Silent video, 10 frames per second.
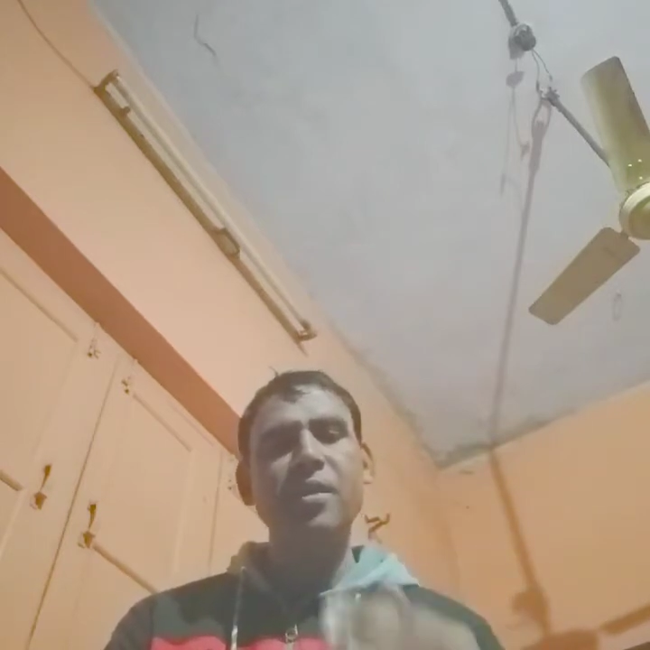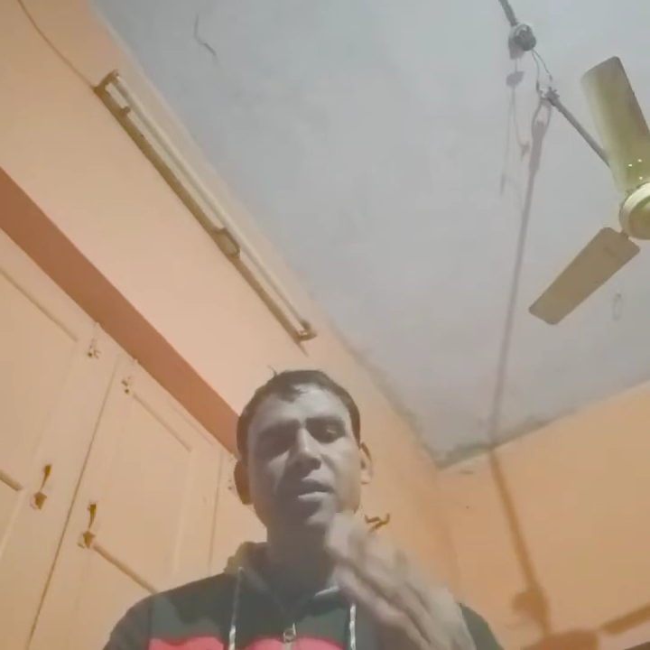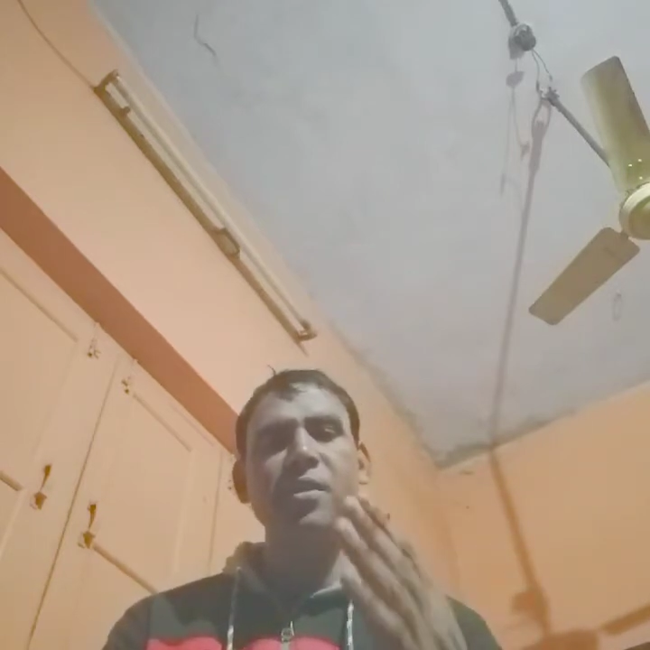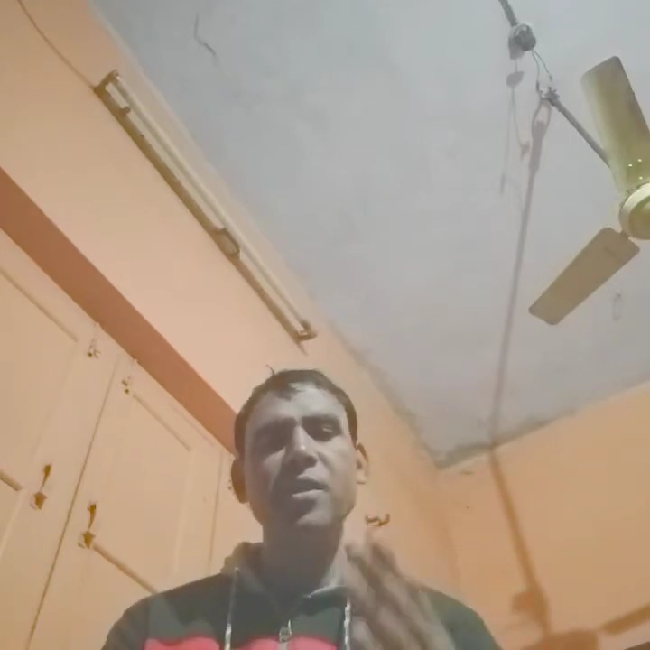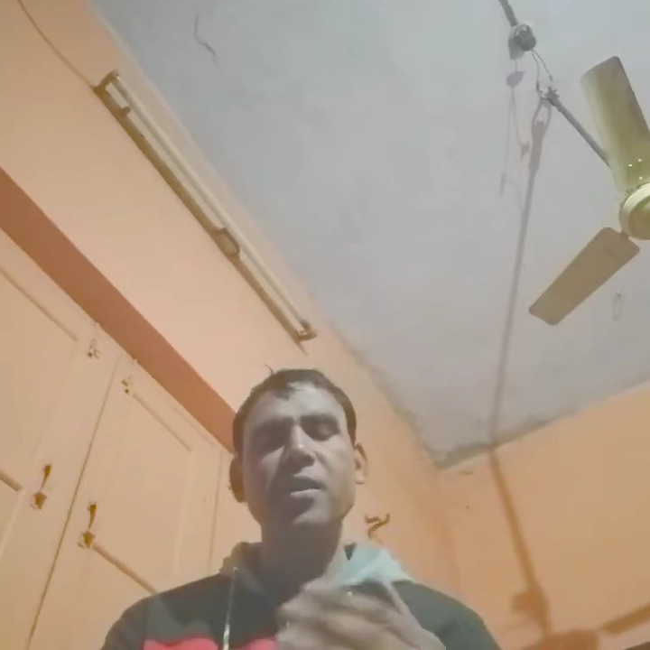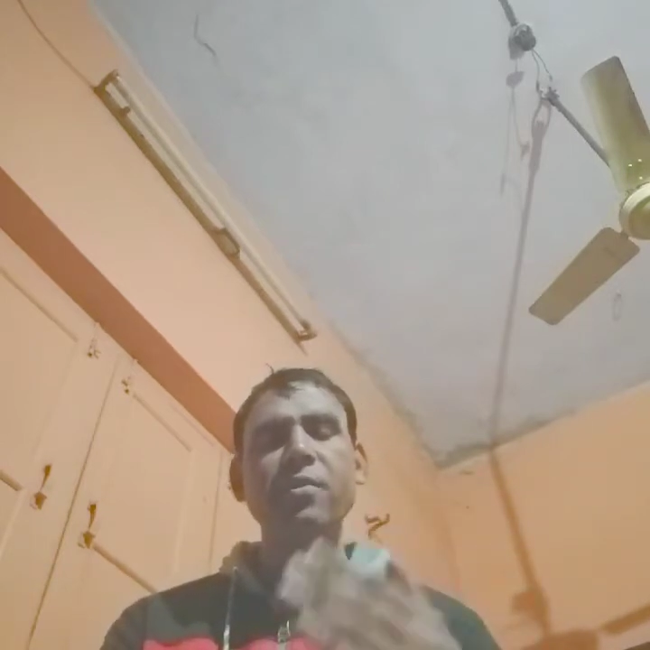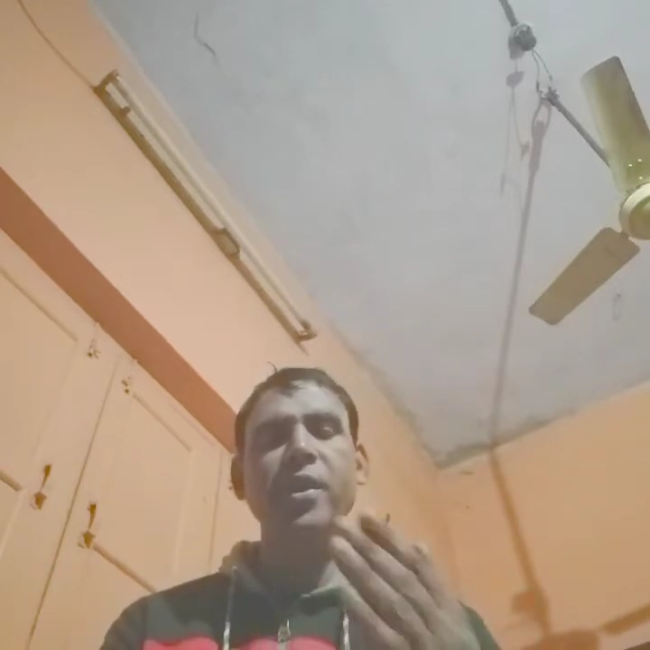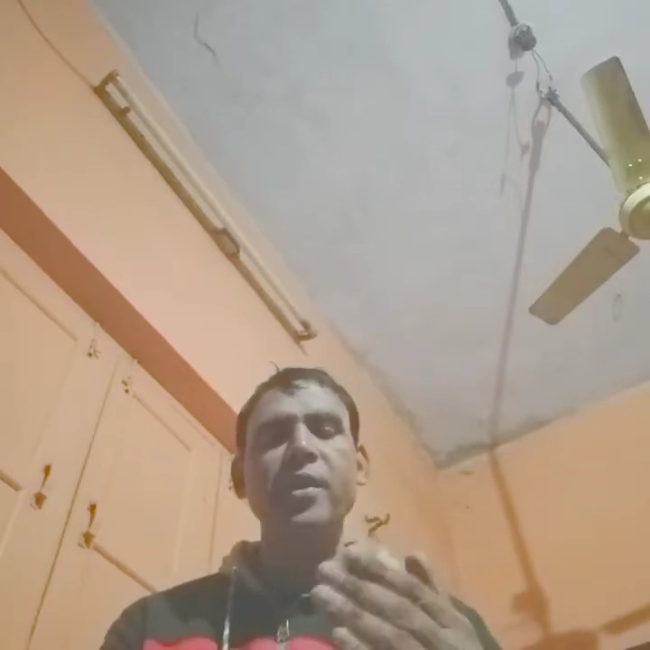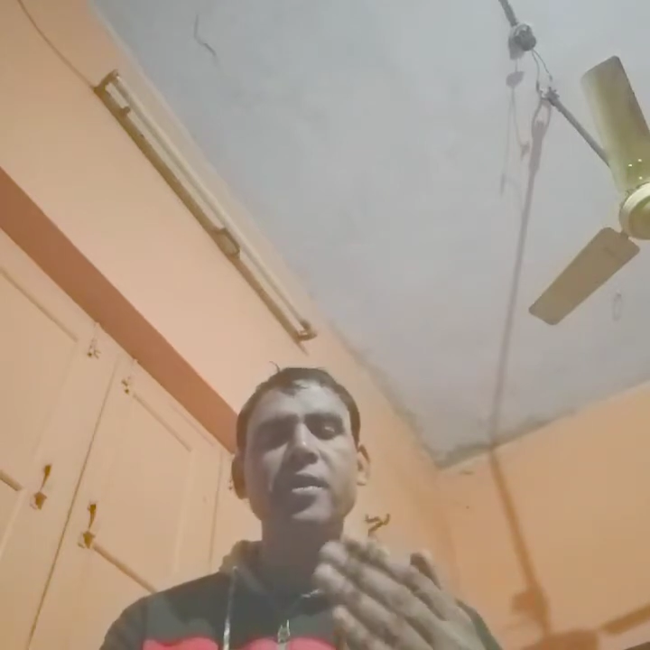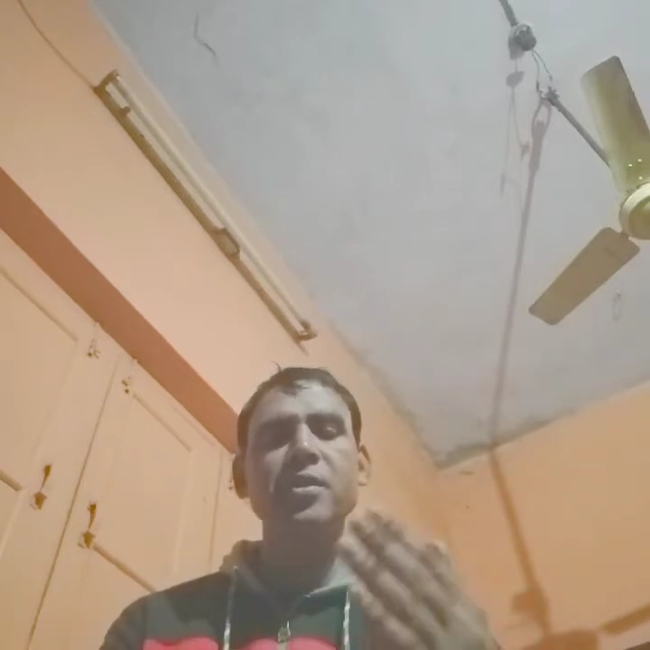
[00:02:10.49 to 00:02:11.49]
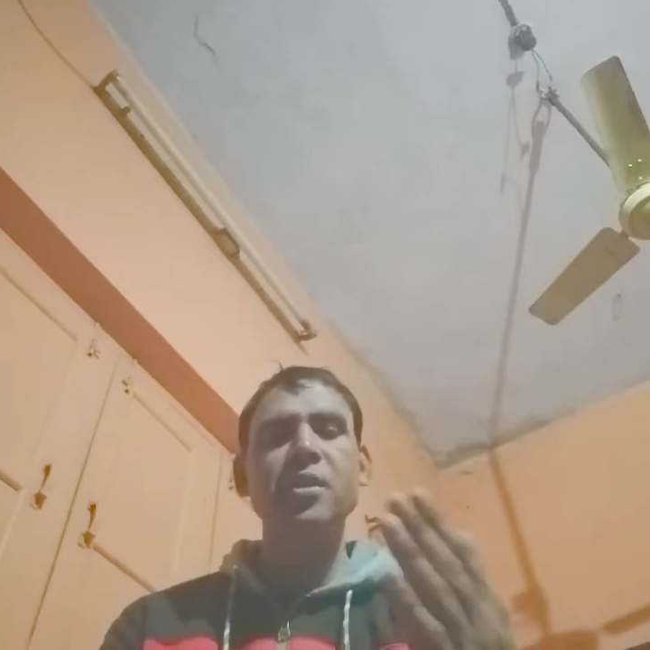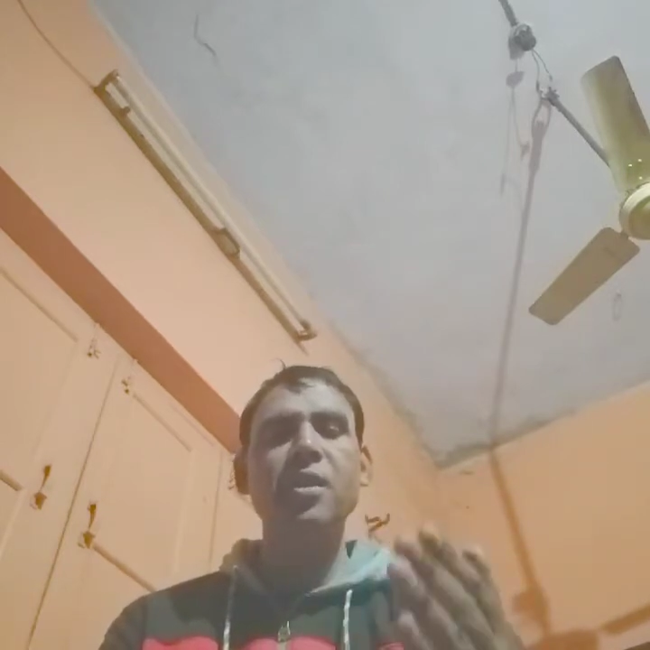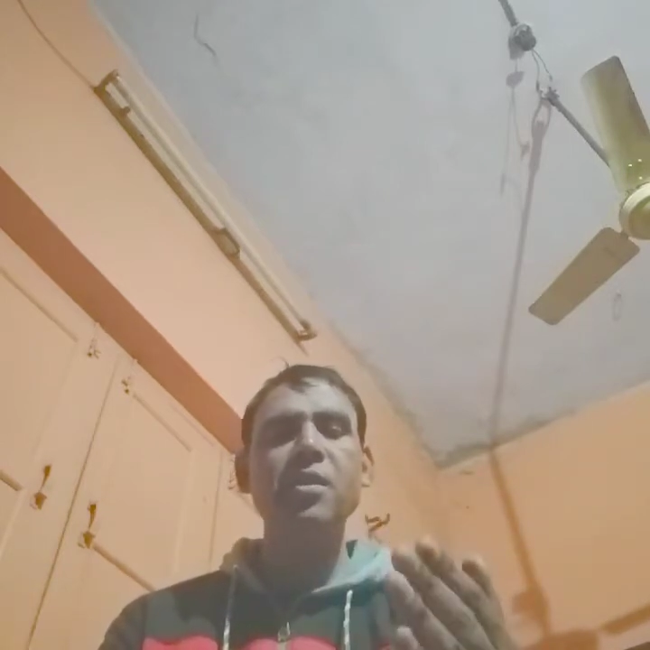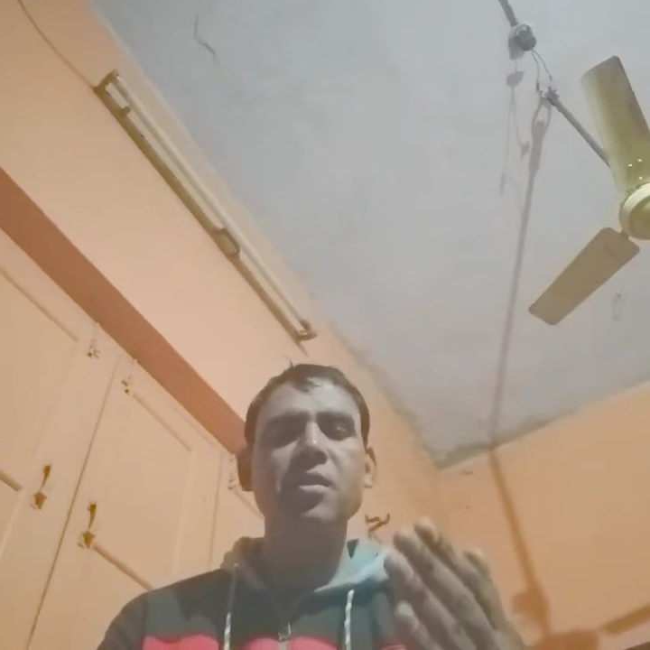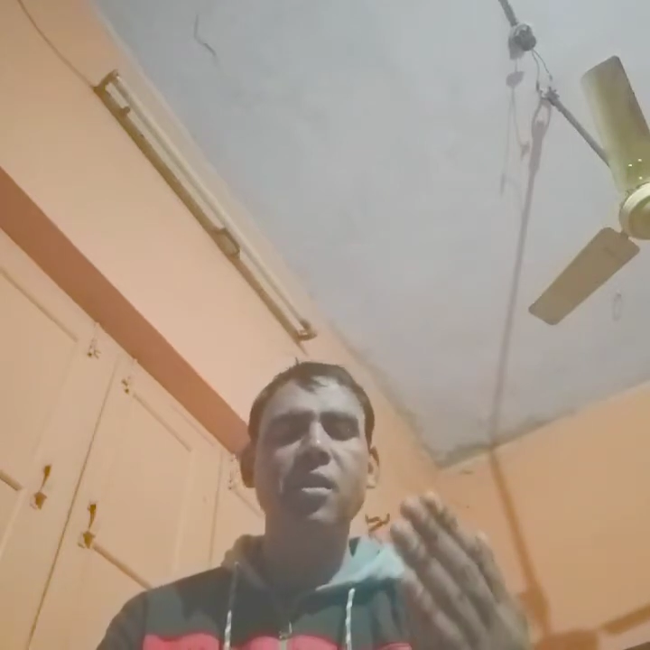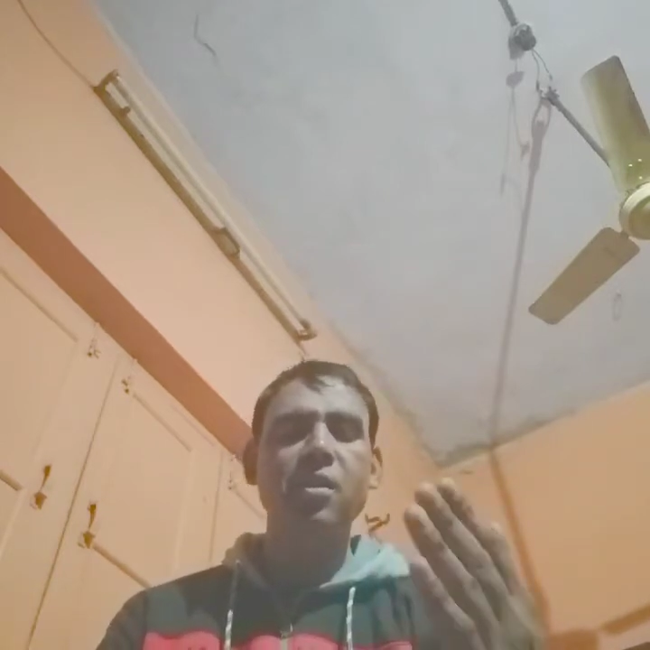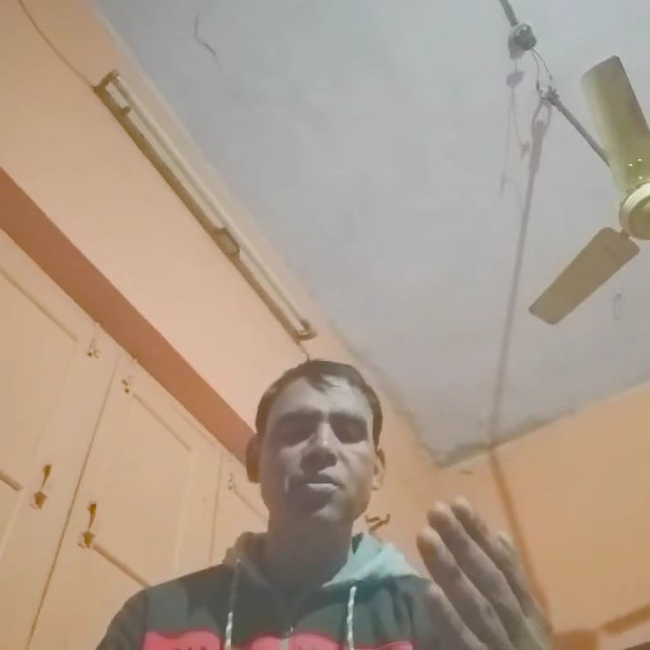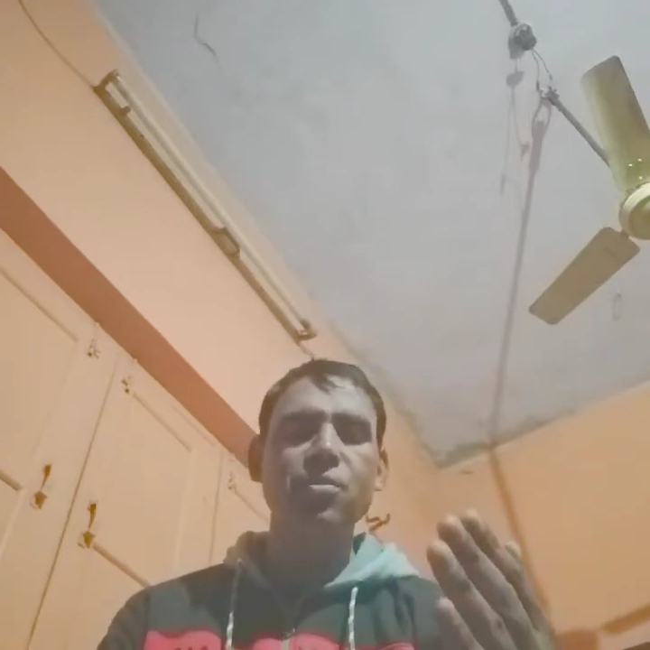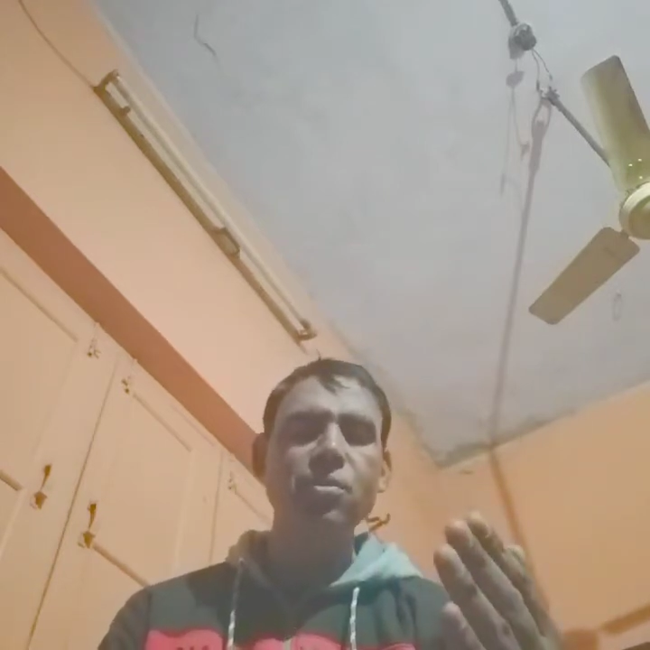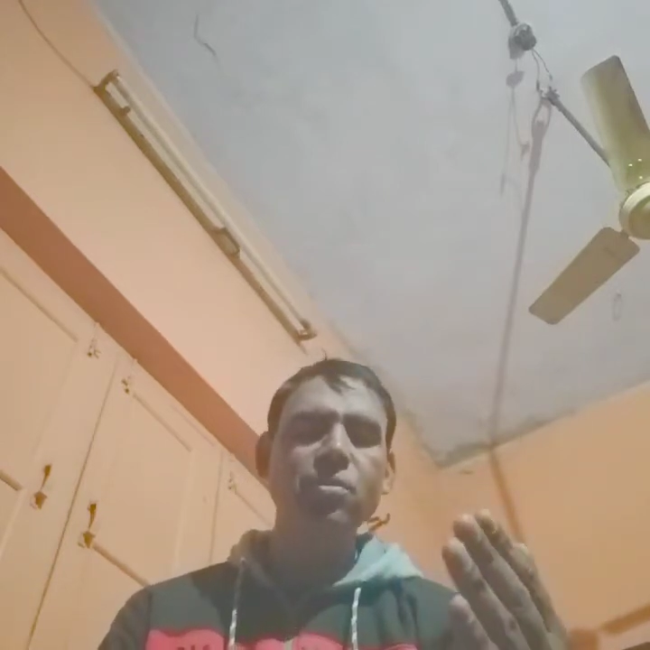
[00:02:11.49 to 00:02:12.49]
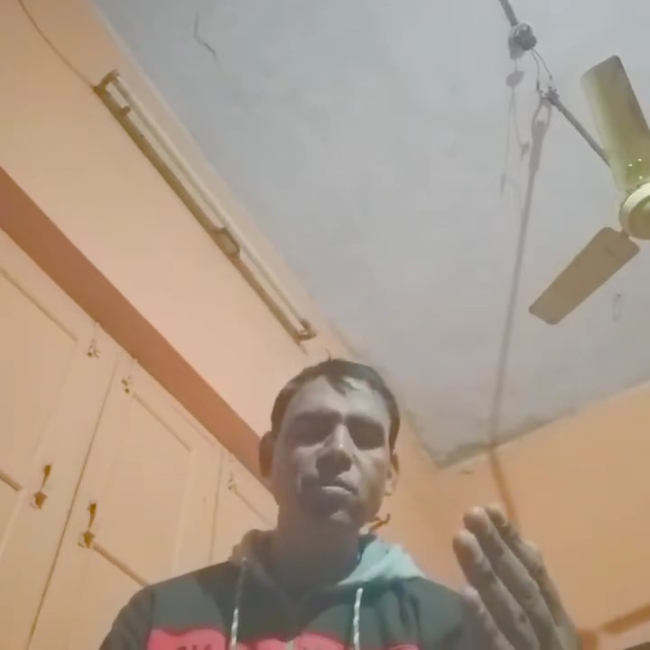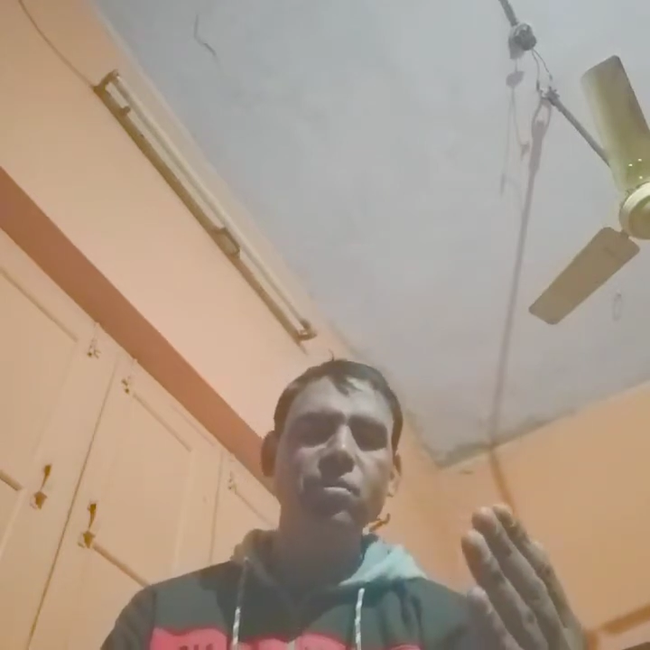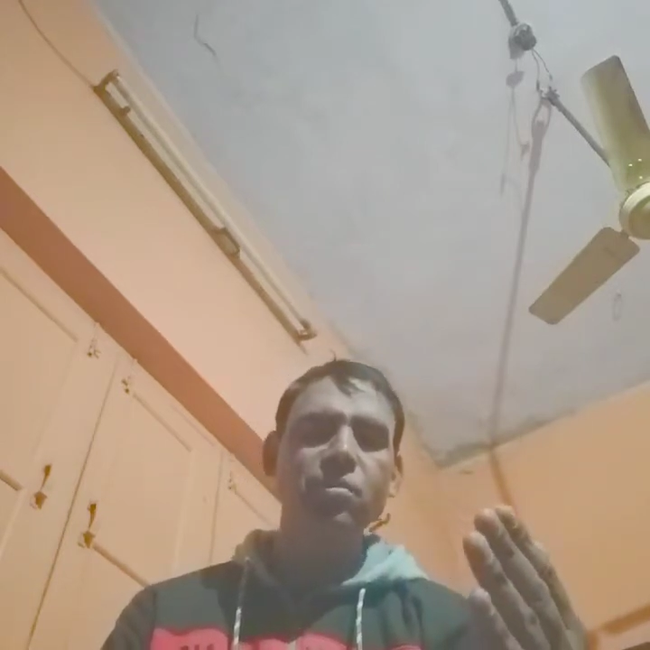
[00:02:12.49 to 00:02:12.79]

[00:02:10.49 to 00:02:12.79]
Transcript: quantifiers are also